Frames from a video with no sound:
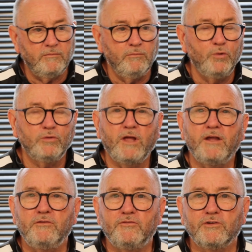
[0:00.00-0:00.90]
more
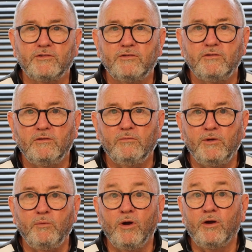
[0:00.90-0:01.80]
dangerous
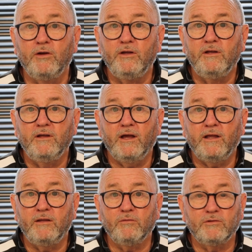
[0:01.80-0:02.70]
we were,
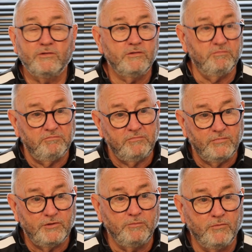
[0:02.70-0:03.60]
and there was
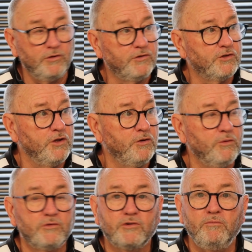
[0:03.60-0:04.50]
some good
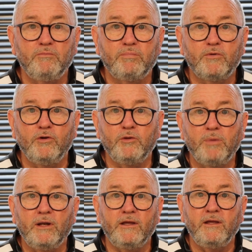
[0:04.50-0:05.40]
skill and some good
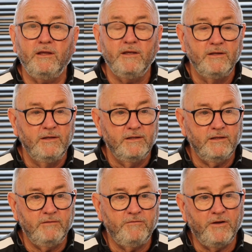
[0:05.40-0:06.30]
ability
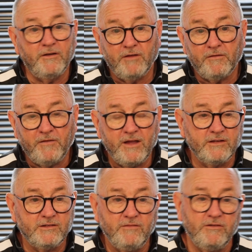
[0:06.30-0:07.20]
in front of our
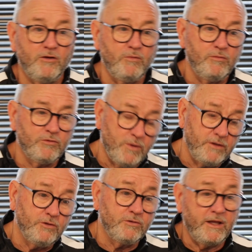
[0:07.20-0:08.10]
fans, even though we was
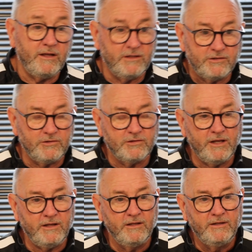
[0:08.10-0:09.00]
1-0 down, as you
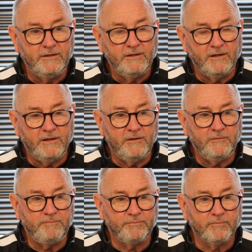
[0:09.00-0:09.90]
said.
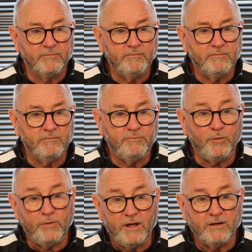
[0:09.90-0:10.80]

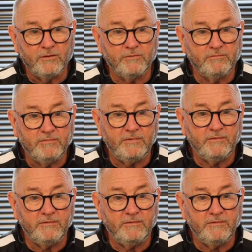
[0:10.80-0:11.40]
But we hung on